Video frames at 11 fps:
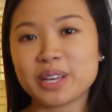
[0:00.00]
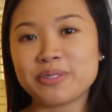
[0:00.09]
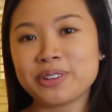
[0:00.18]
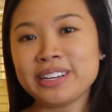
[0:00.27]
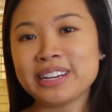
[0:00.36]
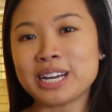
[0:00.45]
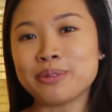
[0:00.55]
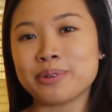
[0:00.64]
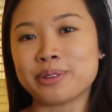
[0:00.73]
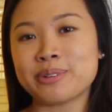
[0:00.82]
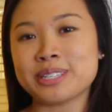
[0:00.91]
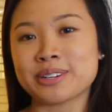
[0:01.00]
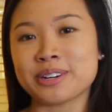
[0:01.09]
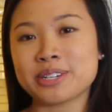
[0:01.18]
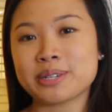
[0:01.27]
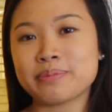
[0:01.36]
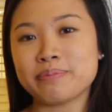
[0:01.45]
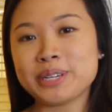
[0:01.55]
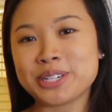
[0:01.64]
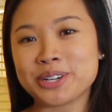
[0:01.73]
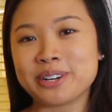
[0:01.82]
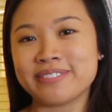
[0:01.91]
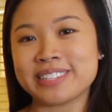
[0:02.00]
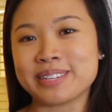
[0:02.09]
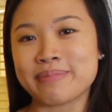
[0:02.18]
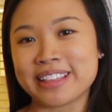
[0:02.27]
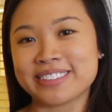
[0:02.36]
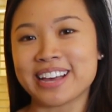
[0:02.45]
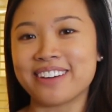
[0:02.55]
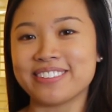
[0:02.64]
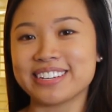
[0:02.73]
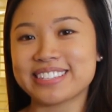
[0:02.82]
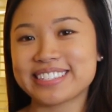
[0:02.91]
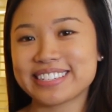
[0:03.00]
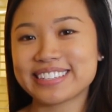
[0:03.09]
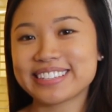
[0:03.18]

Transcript: If you need help with research, be sure to visit Beth's office.